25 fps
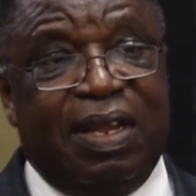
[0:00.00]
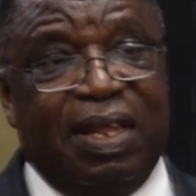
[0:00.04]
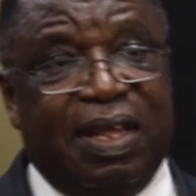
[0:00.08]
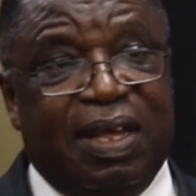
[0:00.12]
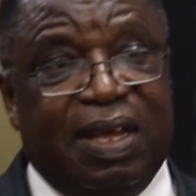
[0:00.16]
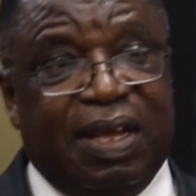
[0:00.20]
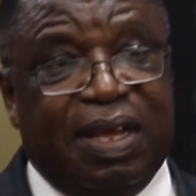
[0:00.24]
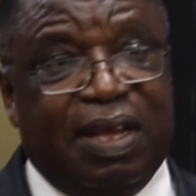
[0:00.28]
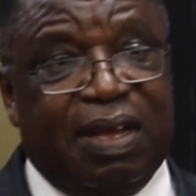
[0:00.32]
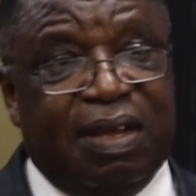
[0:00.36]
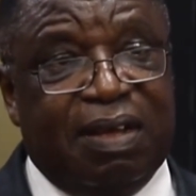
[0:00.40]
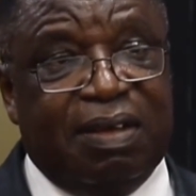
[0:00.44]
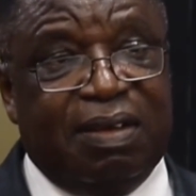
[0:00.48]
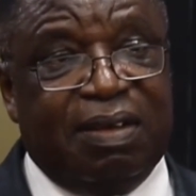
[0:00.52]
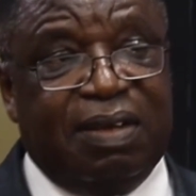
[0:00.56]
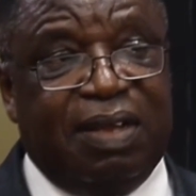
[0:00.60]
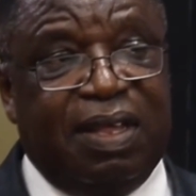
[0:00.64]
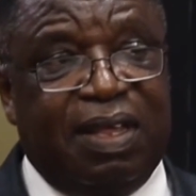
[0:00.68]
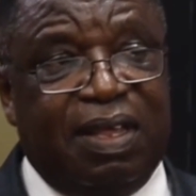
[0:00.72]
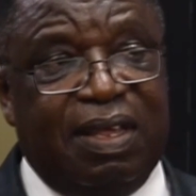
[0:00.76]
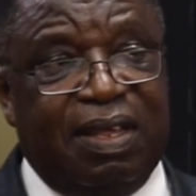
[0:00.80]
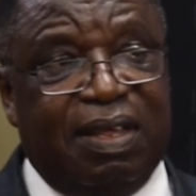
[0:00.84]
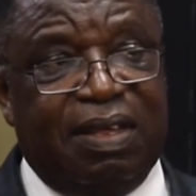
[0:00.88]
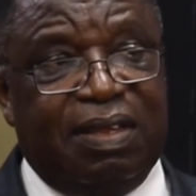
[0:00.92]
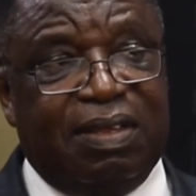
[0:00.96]

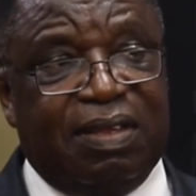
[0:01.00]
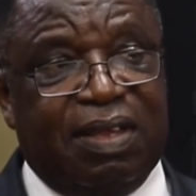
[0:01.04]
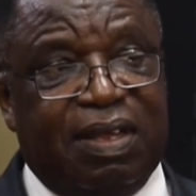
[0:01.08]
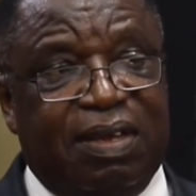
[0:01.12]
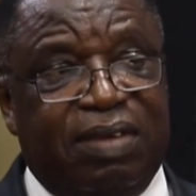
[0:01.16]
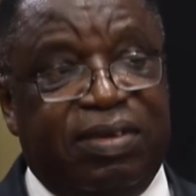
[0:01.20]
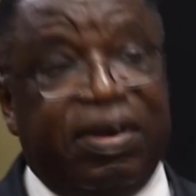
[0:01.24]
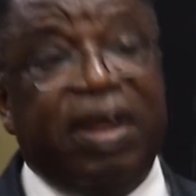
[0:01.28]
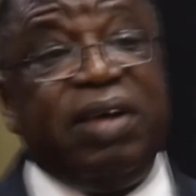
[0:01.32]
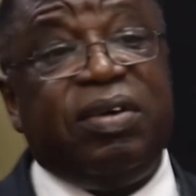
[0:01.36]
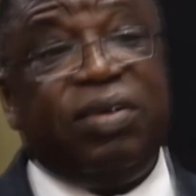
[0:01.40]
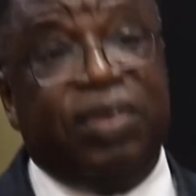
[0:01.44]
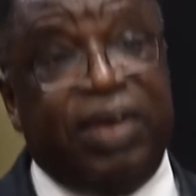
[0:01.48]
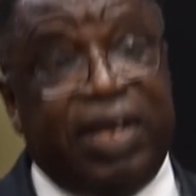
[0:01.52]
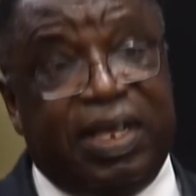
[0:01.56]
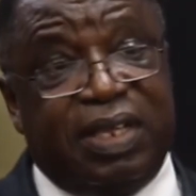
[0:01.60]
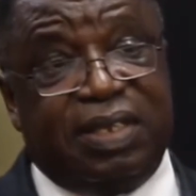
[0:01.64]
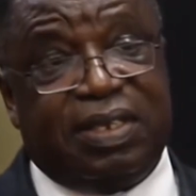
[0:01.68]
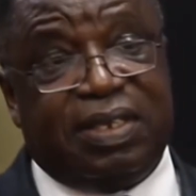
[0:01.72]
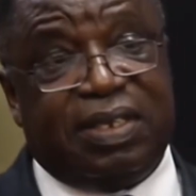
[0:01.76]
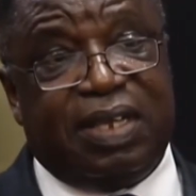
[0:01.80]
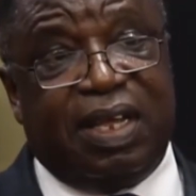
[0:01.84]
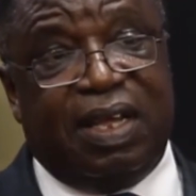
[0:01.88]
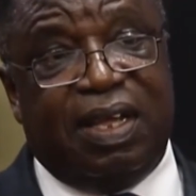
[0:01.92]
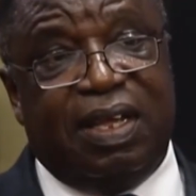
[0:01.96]
the
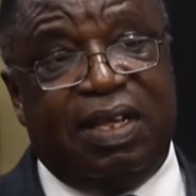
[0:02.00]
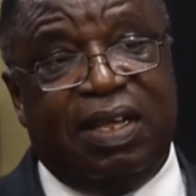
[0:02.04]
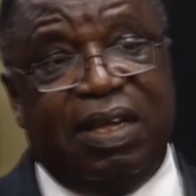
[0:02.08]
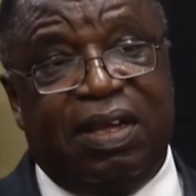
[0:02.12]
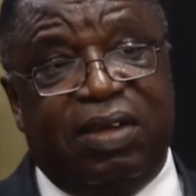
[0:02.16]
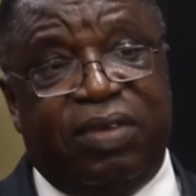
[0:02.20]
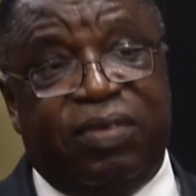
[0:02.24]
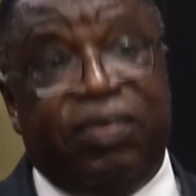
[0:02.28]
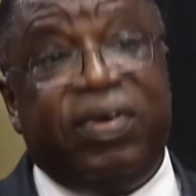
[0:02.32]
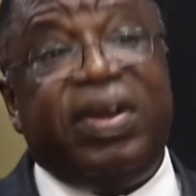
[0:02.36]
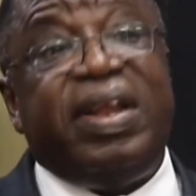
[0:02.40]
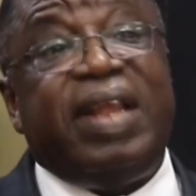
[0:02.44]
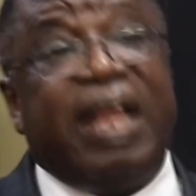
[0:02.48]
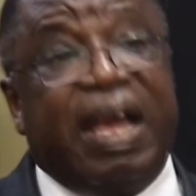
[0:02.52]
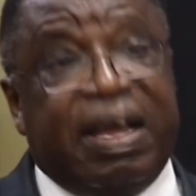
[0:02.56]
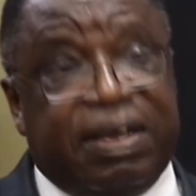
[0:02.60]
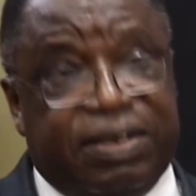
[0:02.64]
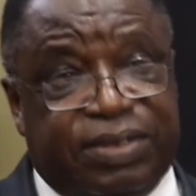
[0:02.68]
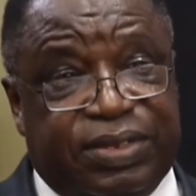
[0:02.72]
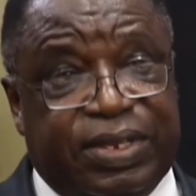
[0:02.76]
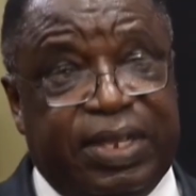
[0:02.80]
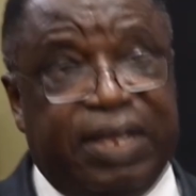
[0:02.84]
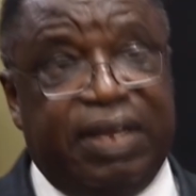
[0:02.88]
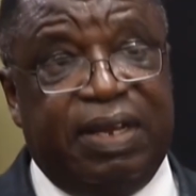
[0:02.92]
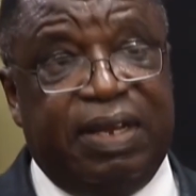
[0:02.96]
regulator
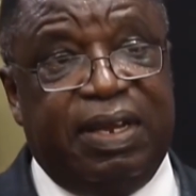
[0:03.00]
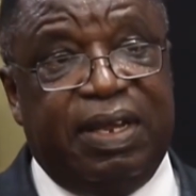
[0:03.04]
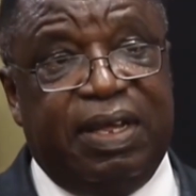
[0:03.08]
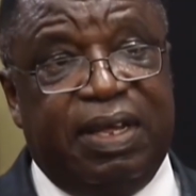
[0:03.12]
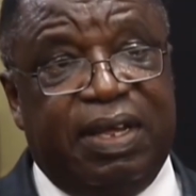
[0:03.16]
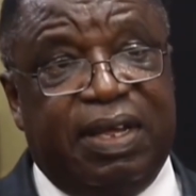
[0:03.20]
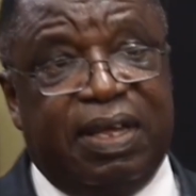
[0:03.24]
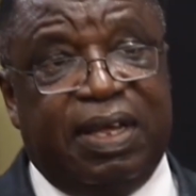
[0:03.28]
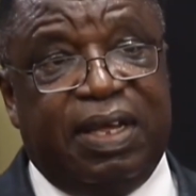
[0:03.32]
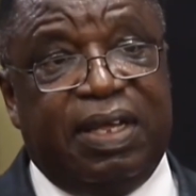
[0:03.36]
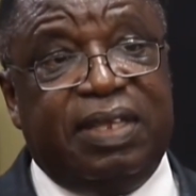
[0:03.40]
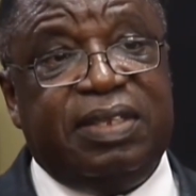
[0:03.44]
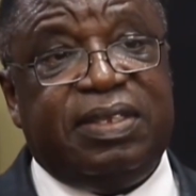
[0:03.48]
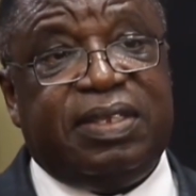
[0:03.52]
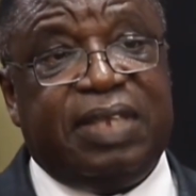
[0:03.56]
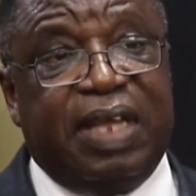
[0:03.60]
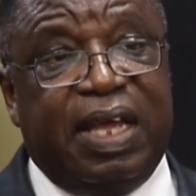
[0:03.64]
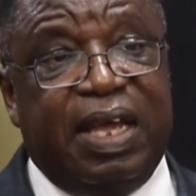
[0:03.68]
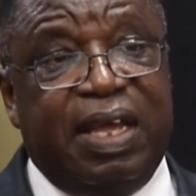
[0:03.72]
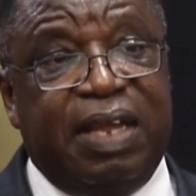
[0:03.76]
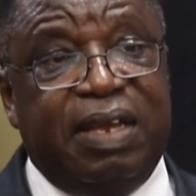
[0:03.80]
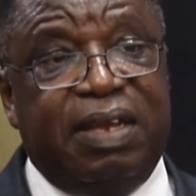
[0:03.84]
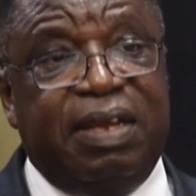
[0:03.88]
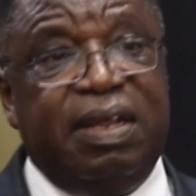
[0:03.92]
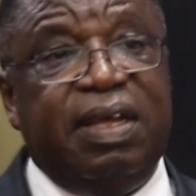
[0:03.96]
relaxed it and
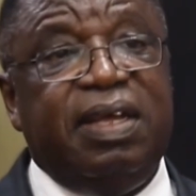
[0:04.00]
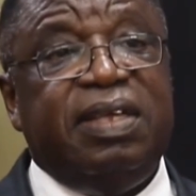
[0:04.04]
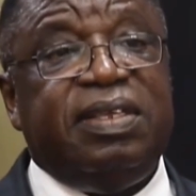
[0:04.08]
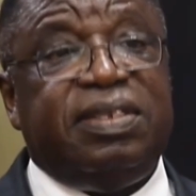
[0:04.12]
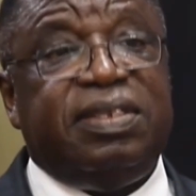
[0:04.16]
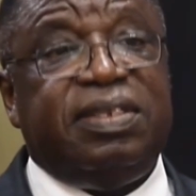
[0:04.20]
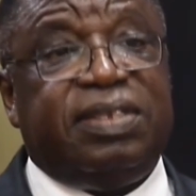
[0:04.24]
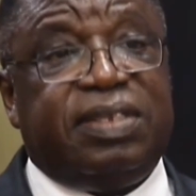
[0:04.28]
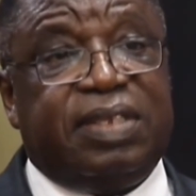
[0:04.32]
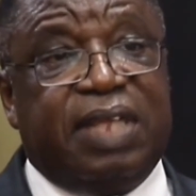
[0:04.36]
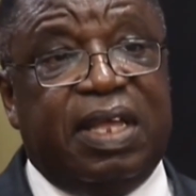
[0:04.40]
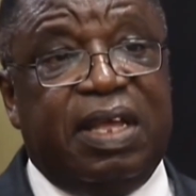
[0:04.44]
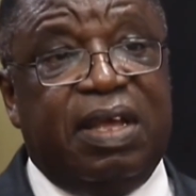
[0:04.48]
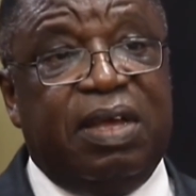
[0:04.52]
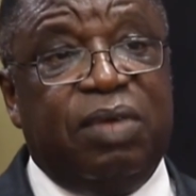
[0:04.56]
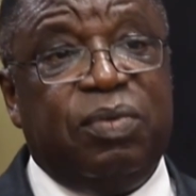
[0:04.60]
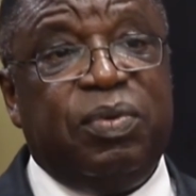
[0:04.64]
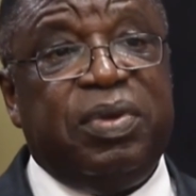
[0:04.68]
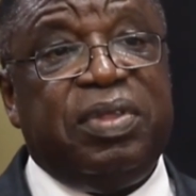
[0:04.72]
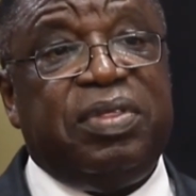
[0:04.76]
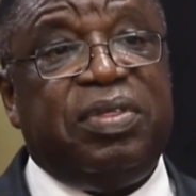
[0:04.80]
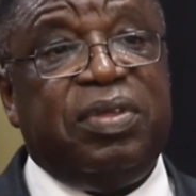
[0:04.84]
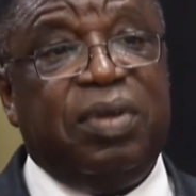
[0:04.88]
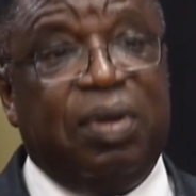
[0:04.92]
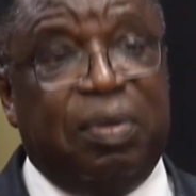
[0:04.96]
said,
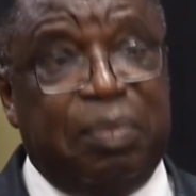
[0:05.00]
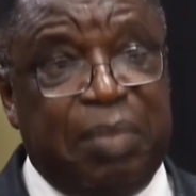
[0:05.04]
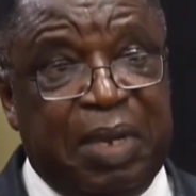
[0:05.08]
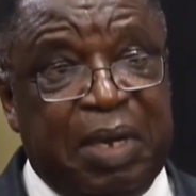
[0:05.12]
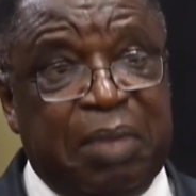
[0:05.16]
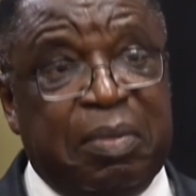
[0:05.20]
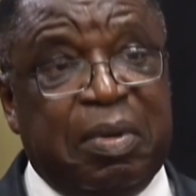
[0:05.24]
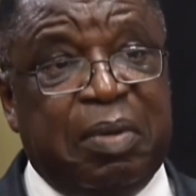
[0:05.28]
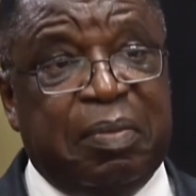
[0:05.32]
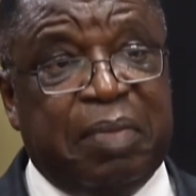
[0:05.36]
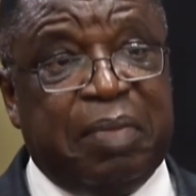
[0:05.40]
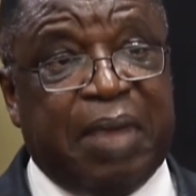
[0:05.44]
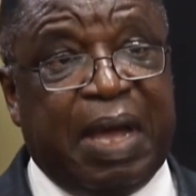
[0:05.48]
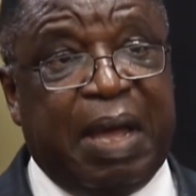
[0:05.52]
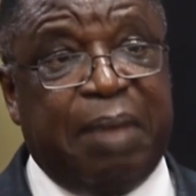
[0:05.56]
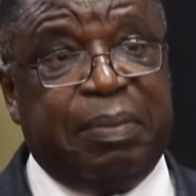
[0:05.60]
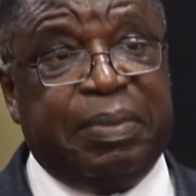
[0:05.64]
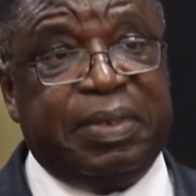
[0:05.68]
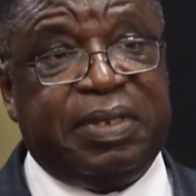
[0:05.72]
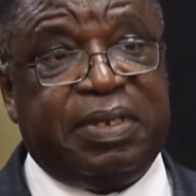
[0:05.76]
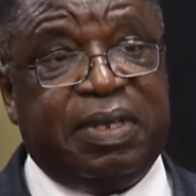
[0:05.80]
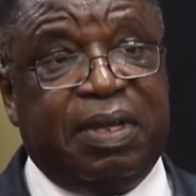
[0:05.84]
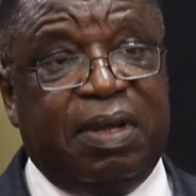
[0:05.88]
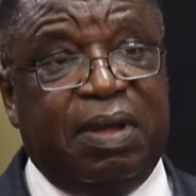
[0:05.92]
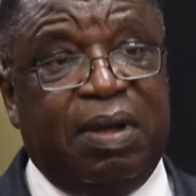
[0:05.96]
stay with your minimum
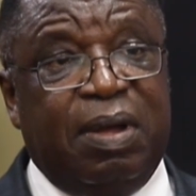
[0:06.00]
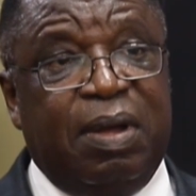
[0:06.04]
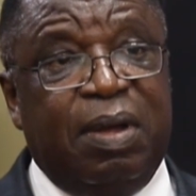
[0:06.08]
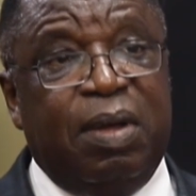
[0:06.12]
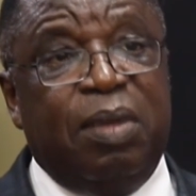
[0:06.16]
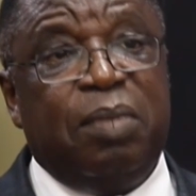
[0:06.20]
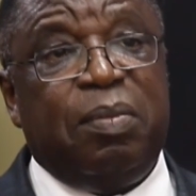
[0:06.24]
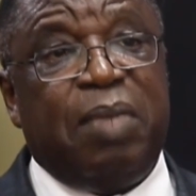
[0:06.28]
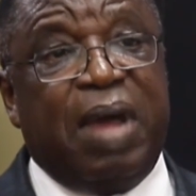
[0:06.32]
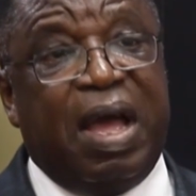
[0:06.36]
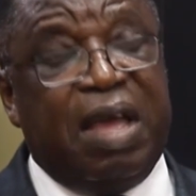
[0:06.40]
capital.